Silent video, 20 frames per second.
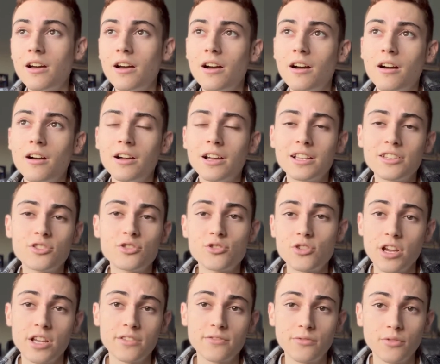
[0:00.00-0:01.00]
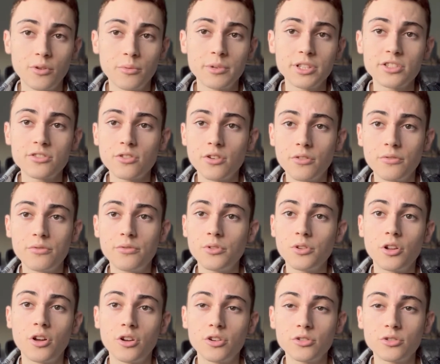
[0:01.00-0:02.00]
it's transforming to a
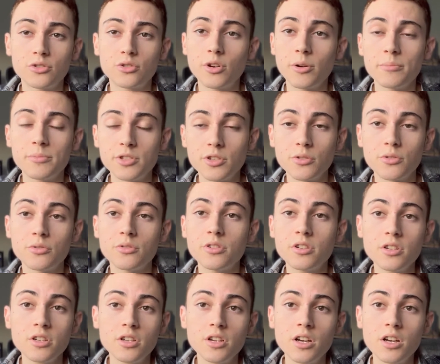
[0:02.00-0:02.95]
full-on crypto